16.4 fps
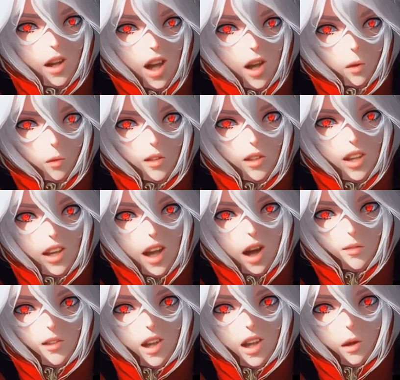It was like
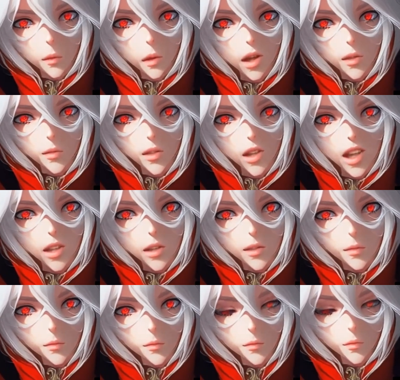having an epiphany,
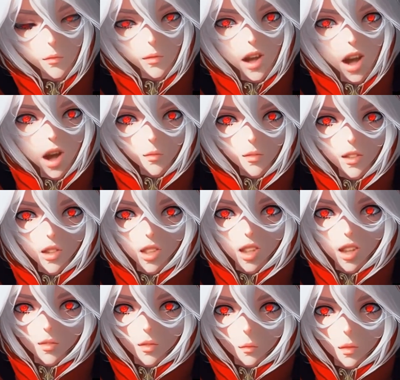a
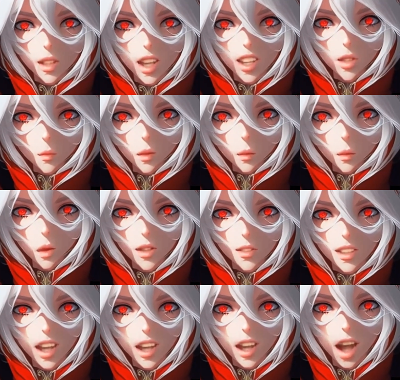vision of a place where
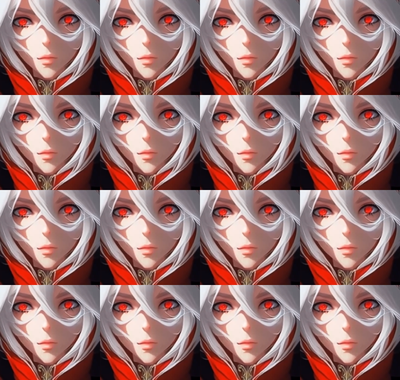one day